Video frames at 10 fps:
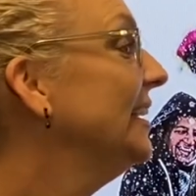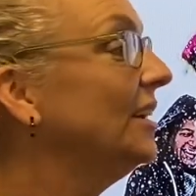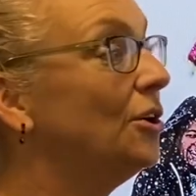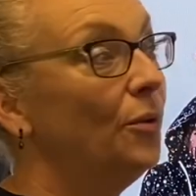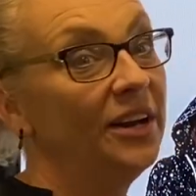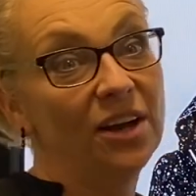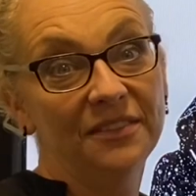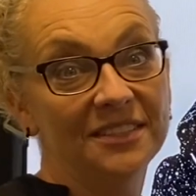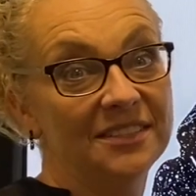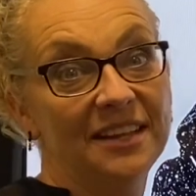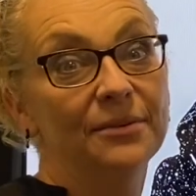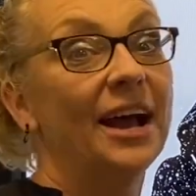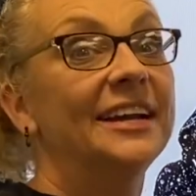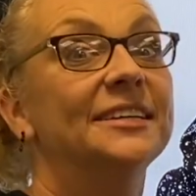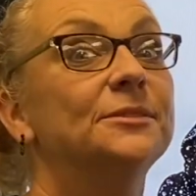going on this sleigh
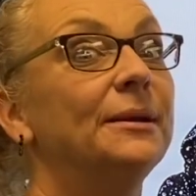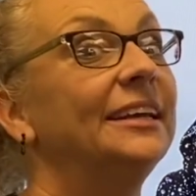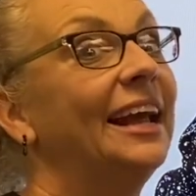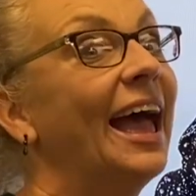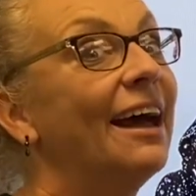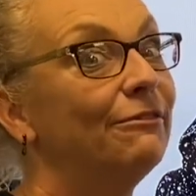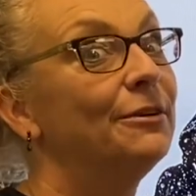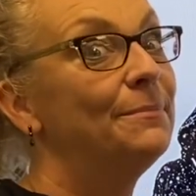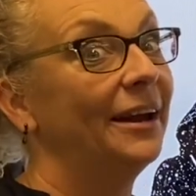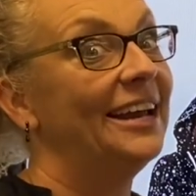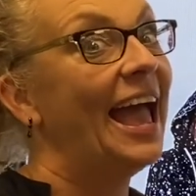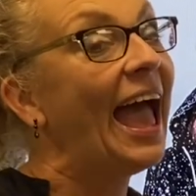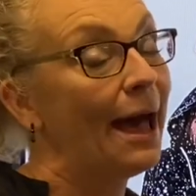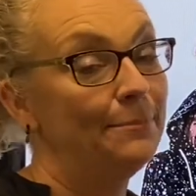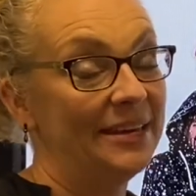ride is making everybody
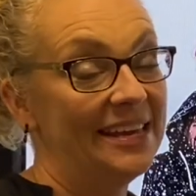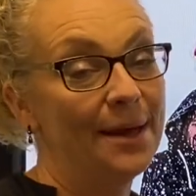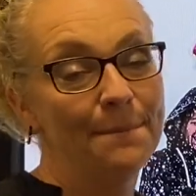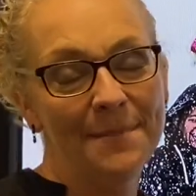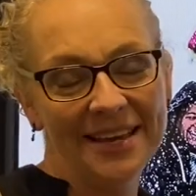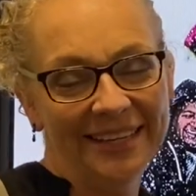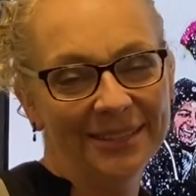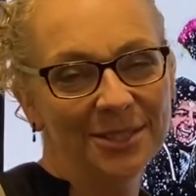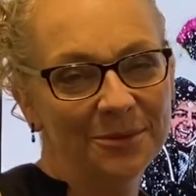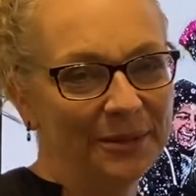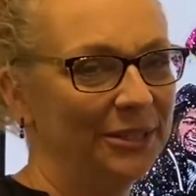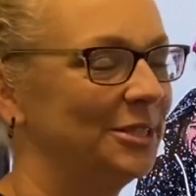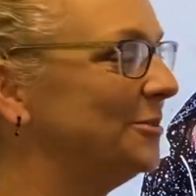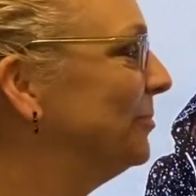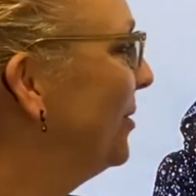happy, making spirits
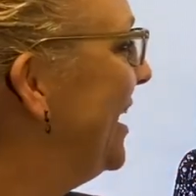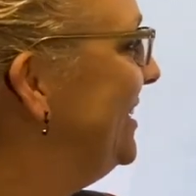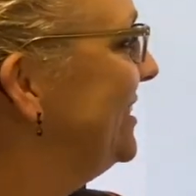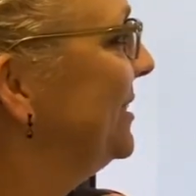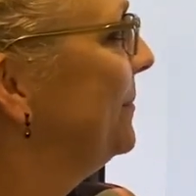bright.